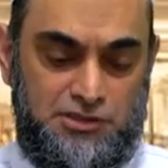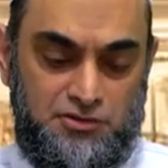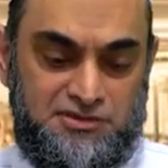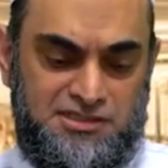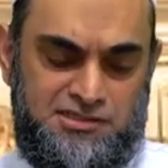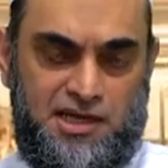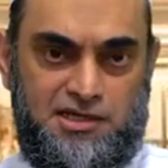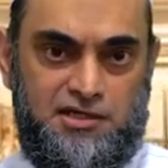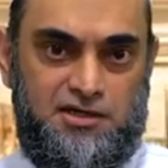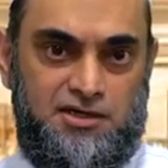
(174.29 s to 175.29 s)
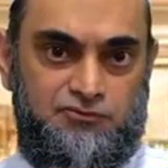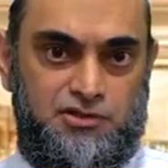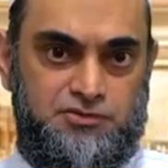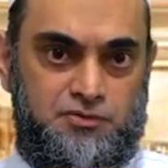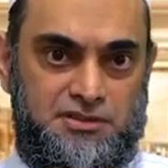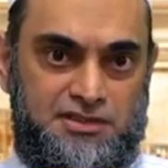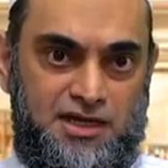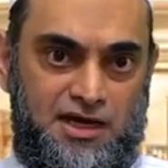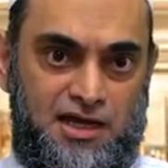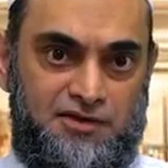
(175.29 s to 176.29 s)
Now this category was for
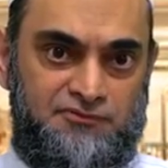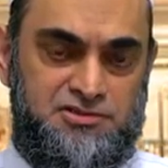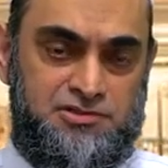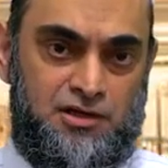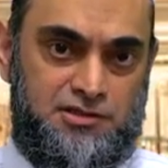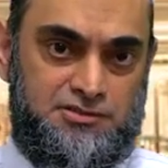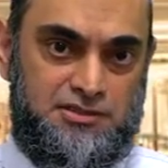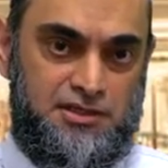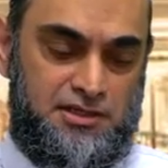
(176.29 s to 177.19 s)
the Hanafi scholars